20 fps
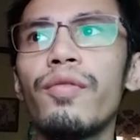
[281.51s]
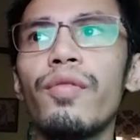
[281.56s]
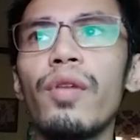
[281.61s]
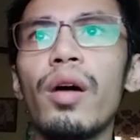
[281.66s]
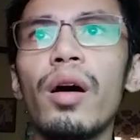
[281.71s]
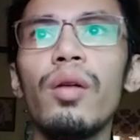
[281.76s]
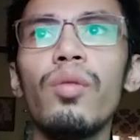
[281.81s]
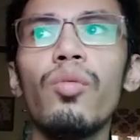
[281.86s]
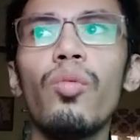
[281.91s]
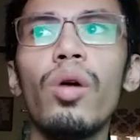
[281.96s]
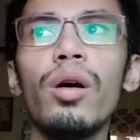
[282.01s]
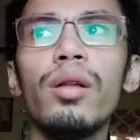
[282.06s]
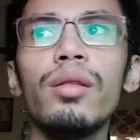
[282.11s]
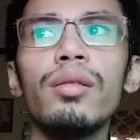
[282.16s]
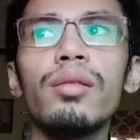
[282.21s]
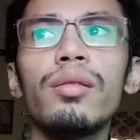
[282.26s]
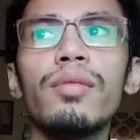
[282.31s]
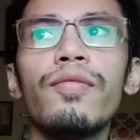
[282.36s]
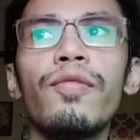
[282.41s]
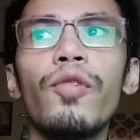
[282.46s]
I want
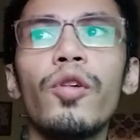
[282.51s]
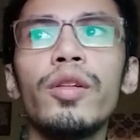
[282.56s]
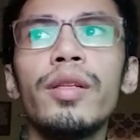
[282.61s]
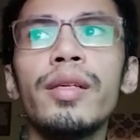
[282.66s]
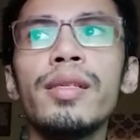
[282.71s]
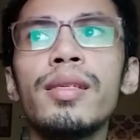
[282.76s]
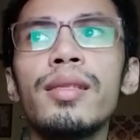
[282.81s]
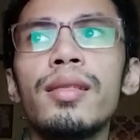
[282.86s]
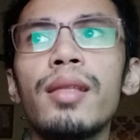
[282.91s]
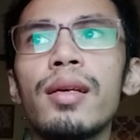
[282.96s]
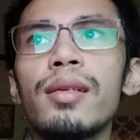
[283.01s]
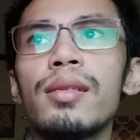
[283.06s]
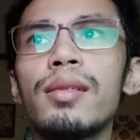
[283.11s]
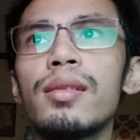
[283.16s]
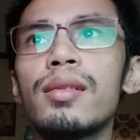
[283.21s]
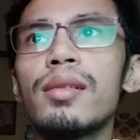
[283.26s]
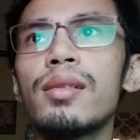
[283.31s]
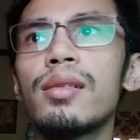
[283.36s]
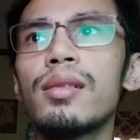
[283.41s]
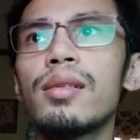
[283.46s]
for this
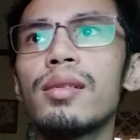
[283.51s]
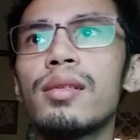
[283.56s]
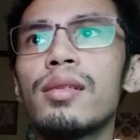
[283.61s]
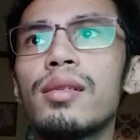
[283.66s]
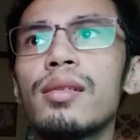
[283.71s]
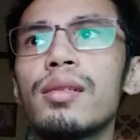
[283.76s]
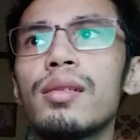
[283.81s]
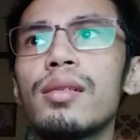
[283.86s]
test